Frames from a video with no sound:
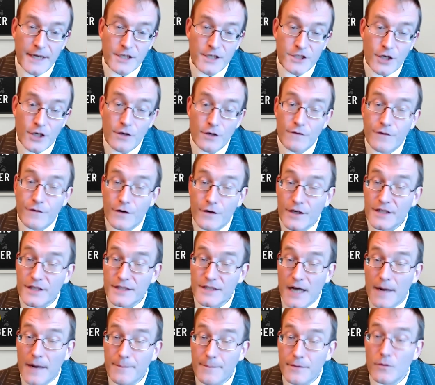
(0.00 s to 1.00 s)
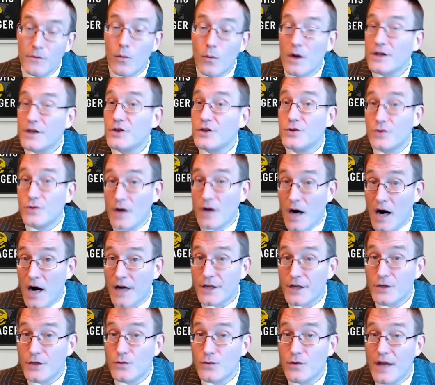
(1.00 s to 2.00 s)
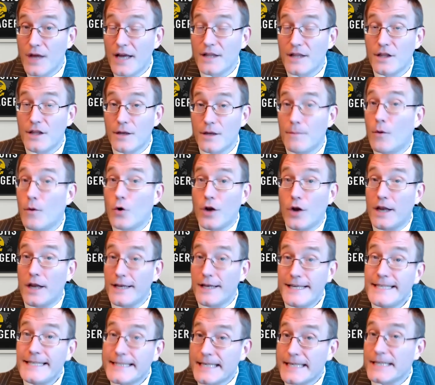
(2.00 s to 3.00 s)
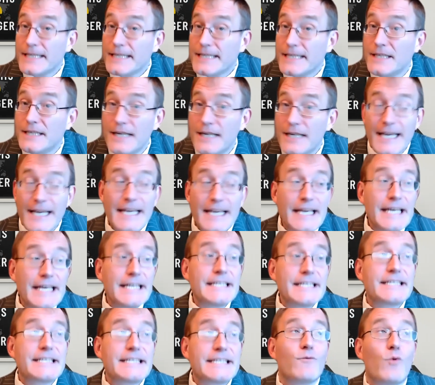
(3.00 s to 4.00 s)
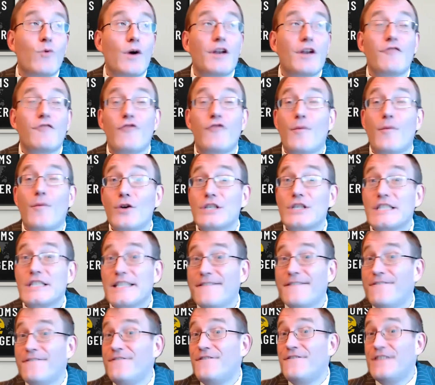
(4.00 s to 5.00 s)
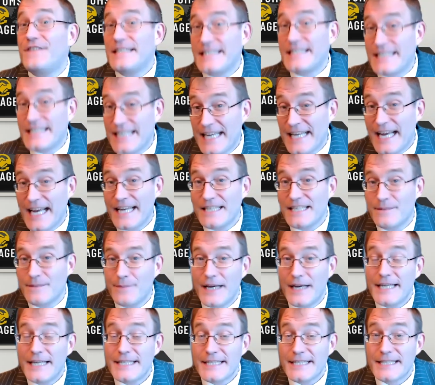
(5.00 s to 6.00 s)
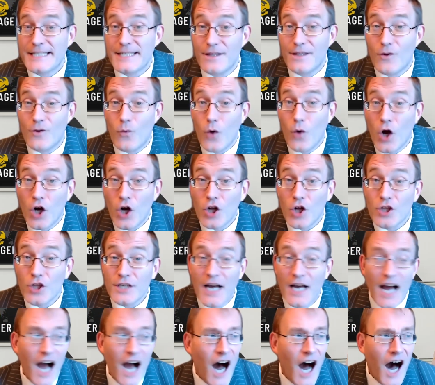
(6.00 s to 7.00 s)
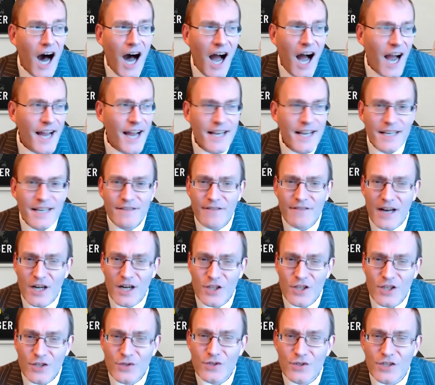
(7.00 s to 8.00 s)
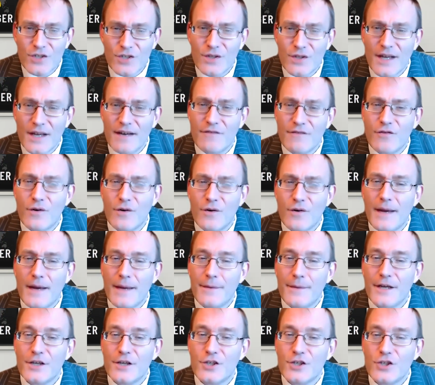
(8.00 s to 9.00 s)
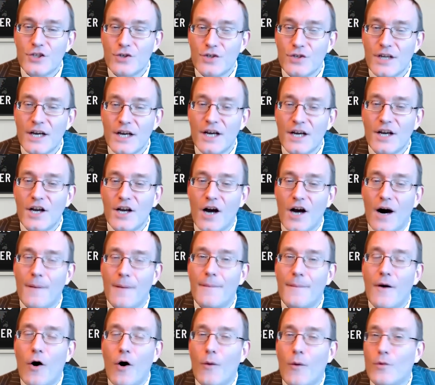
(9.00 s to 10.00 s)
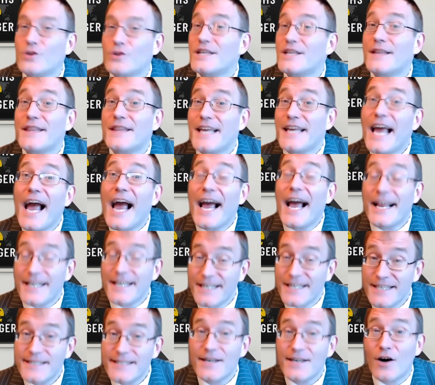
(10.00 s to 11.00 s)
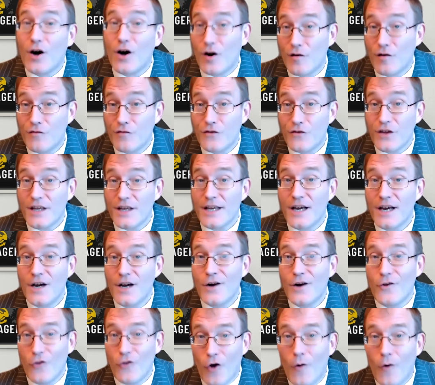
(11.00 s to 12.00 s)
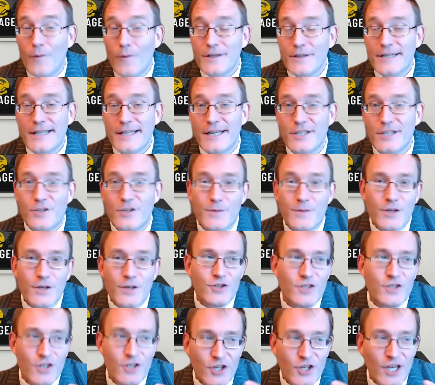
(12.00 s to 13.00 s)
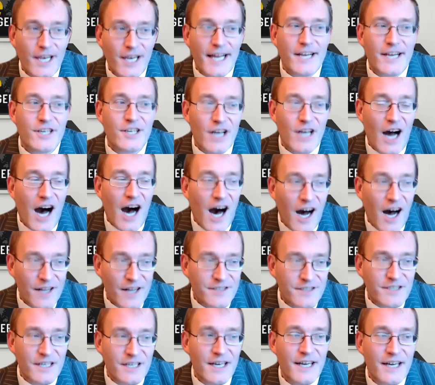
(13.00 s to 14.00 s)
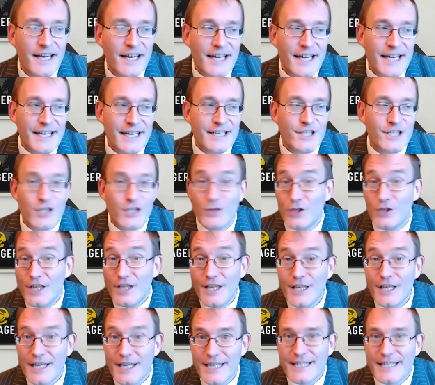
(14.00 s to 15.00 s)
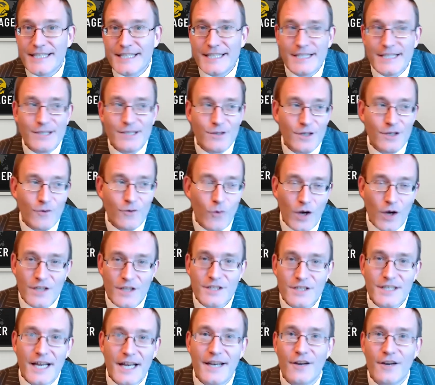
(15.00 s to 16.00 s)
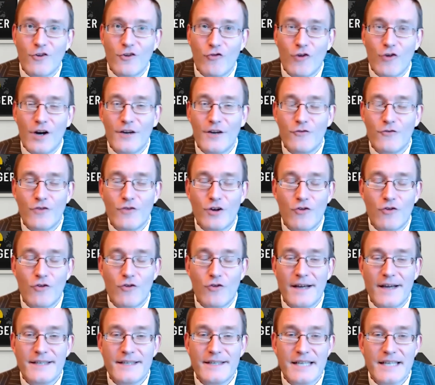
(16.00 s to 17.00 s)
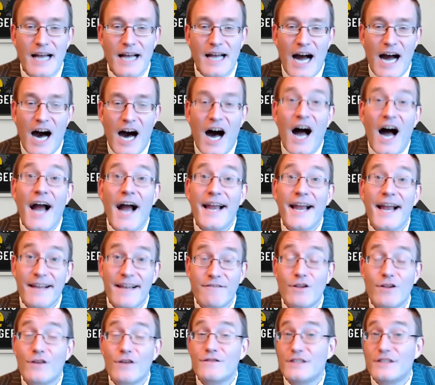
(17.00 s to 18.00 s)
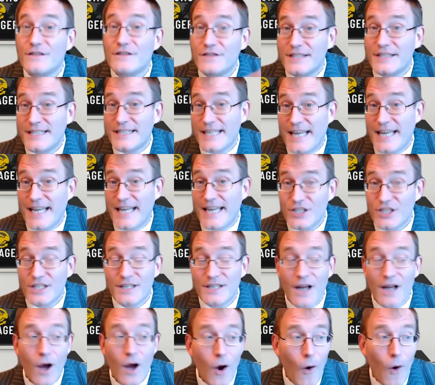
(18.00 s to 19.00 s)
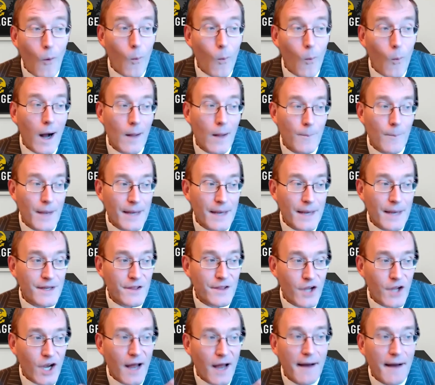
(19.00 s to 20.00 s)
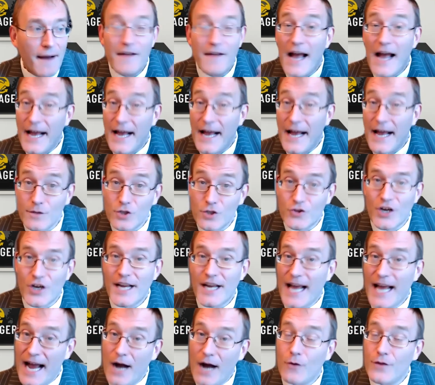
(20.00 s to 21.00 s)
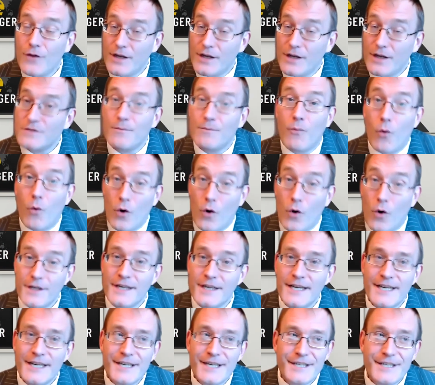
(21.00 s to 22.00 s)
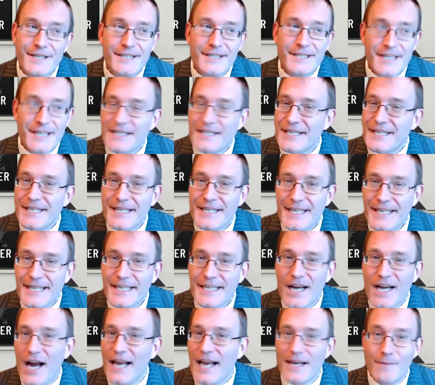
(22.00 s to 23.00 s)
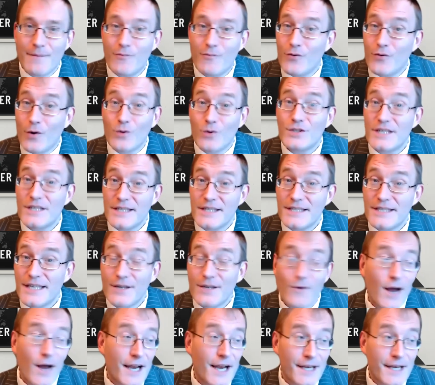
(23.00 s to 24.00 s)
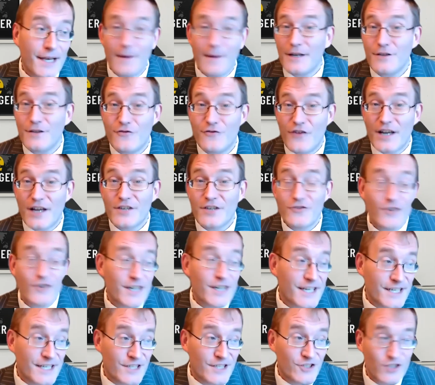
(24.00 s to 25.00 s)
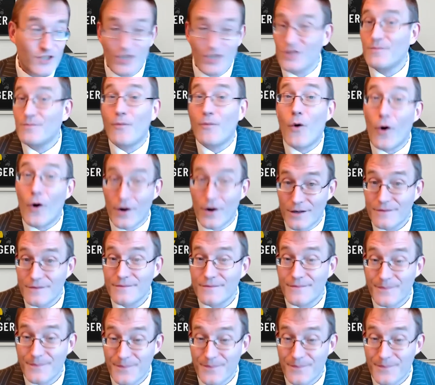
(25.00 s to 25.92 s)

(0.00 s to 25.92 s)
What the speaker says: So for example, one could argue that the Mona Lisa is one of the most sophisticated paintings in the world, highly valued, so therefore maybe it should come almost at the end of the nomenclature, because collection art is unique, exists only once, and it requires a high level of sophistication, while maybe the live animal, the cow that is born, doesn't need any processing or any manufacturing, it is just born.